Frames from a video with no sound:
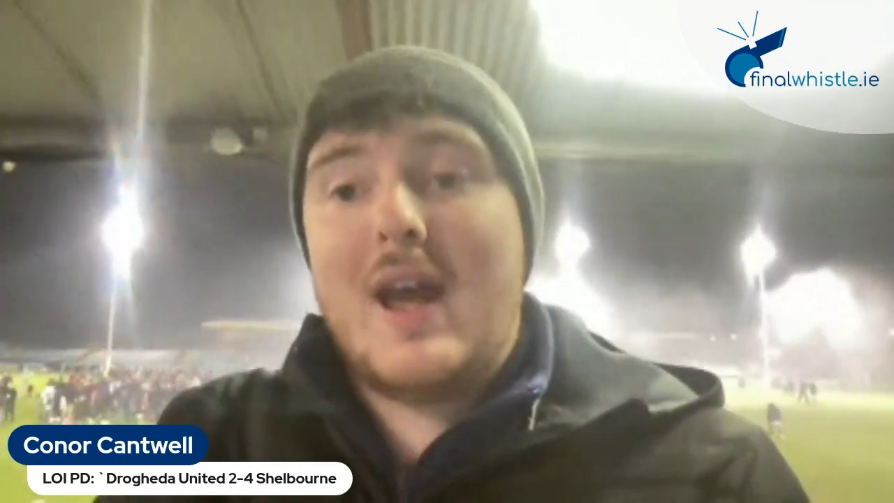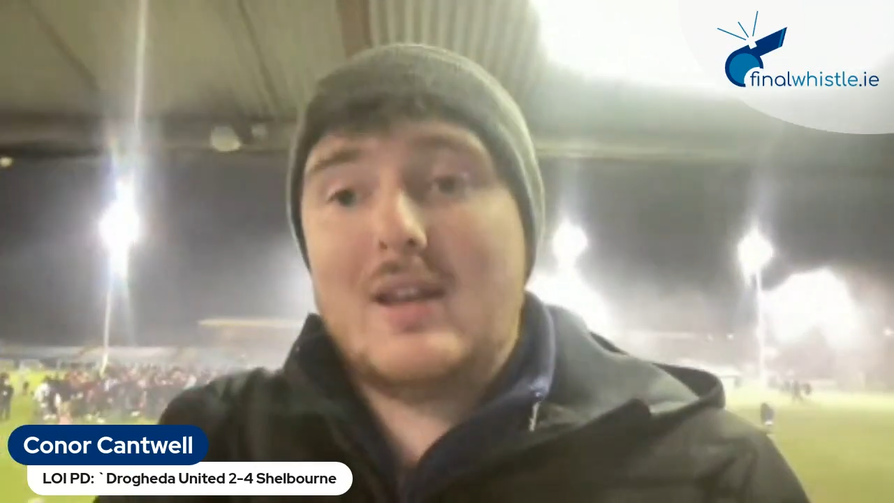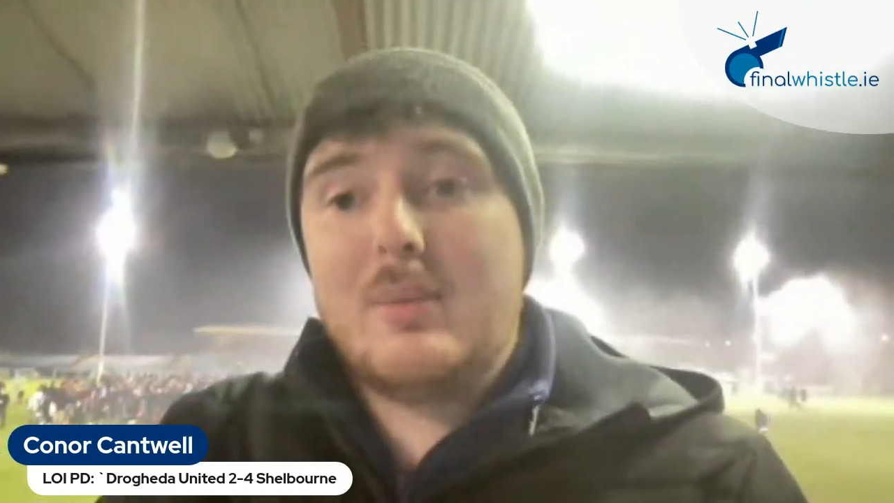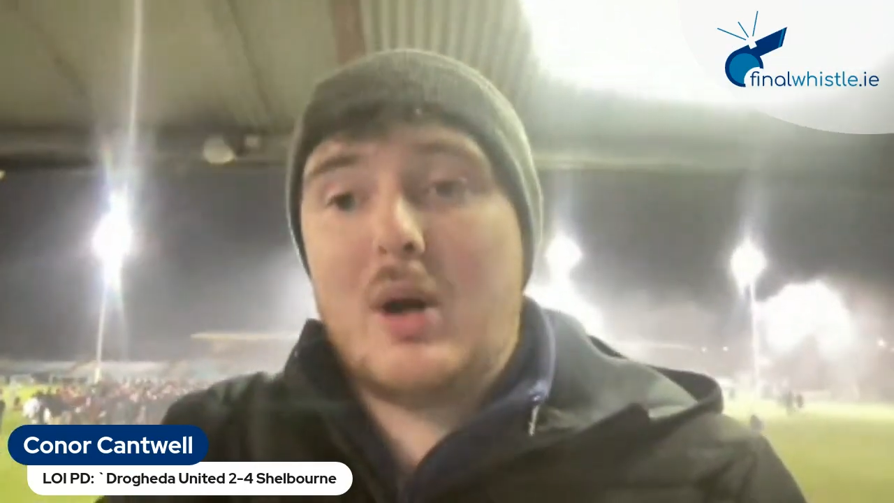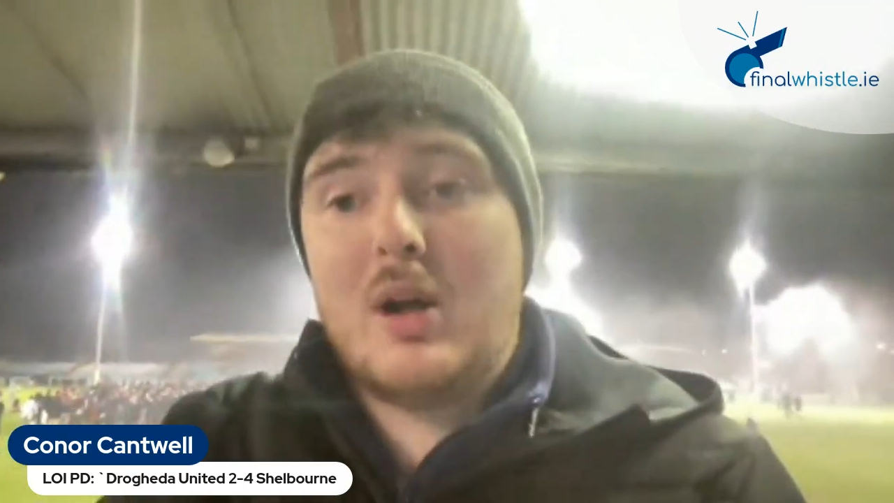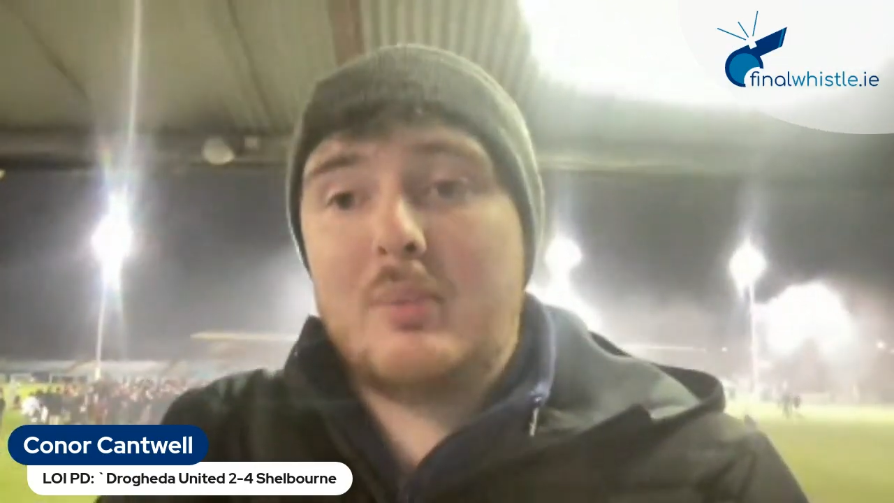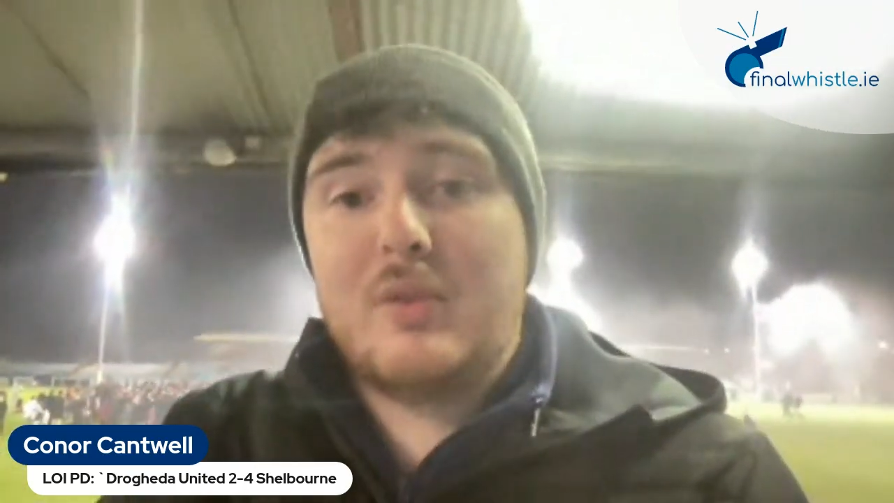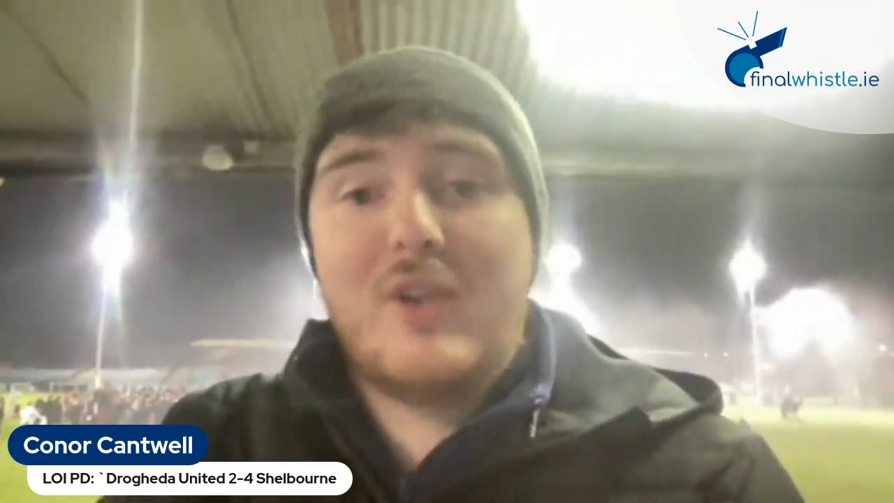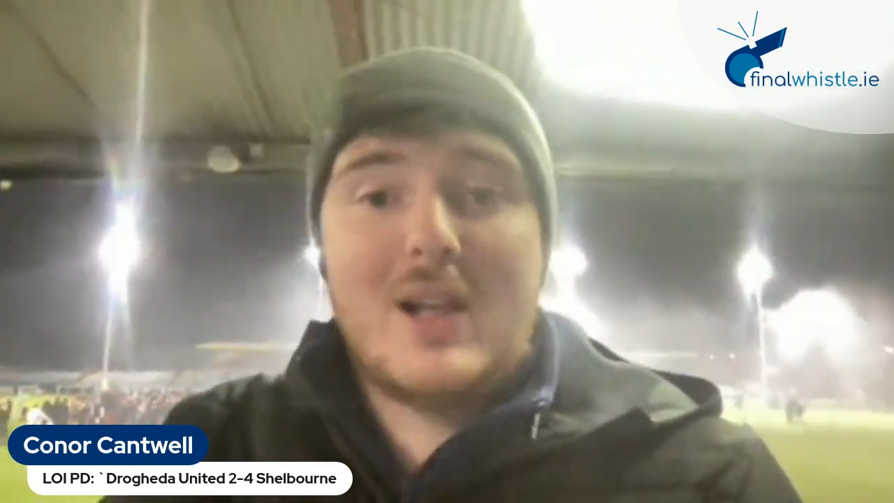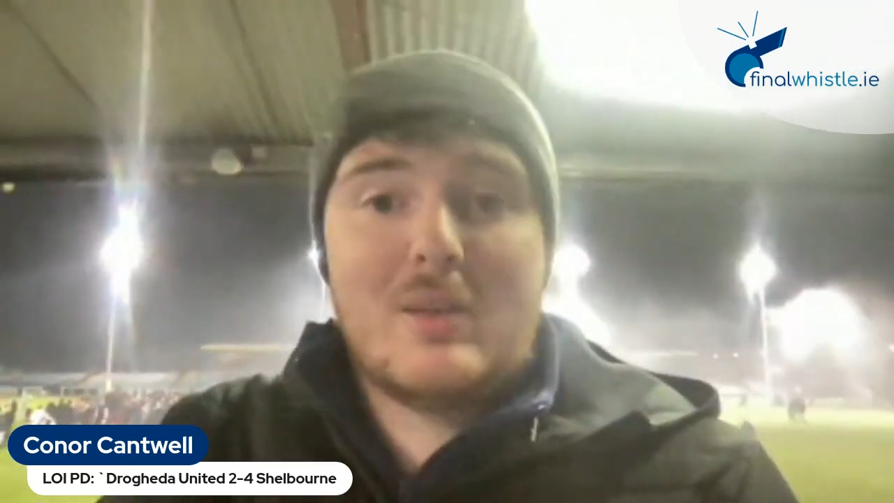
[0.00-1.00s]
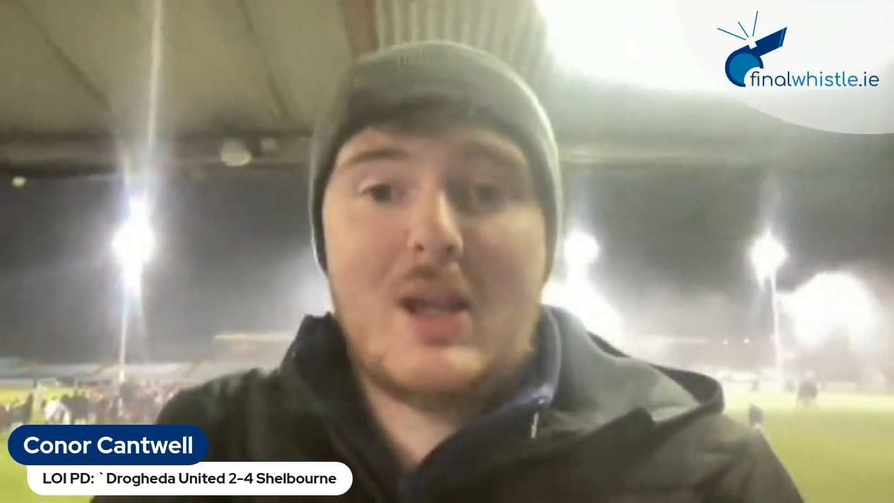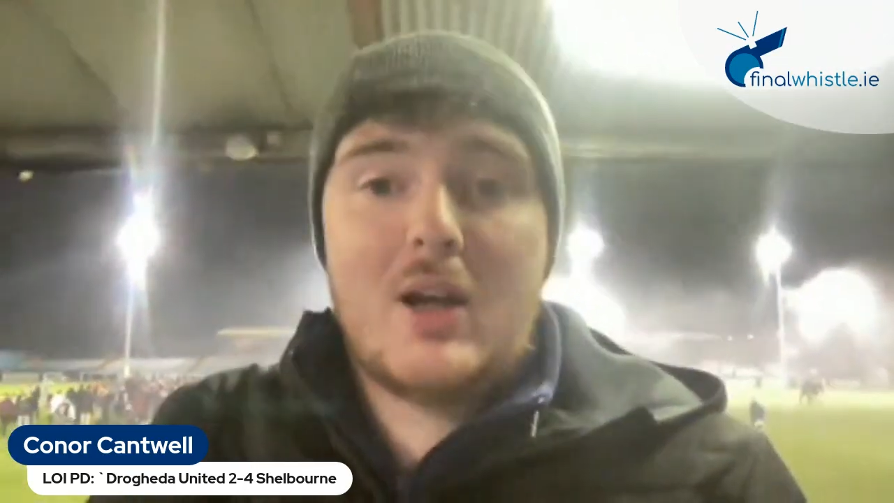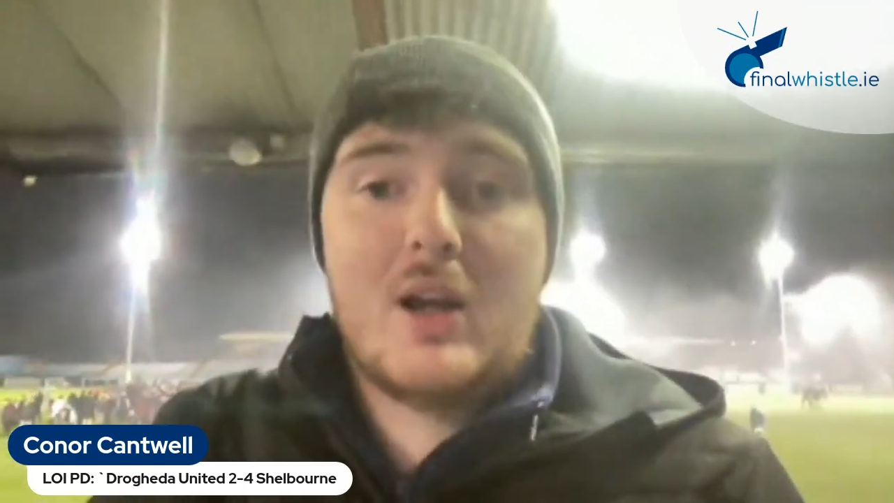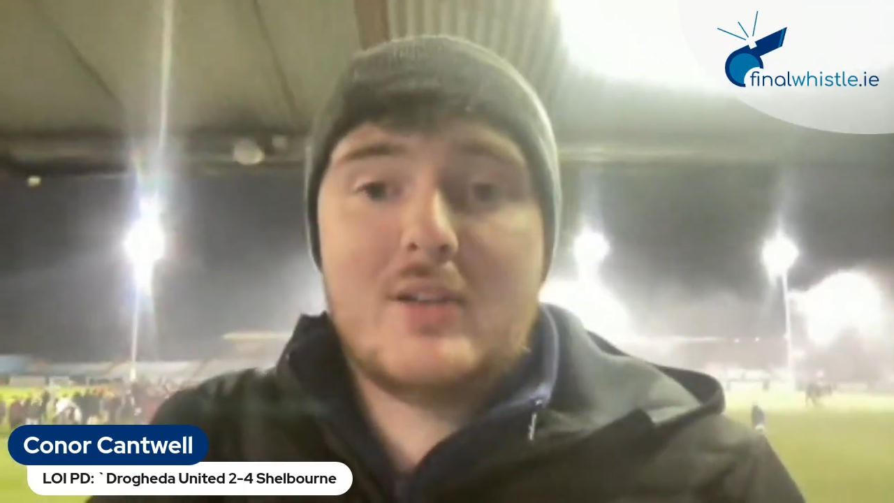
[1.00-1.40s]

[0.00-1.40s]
ball but failed to make contact,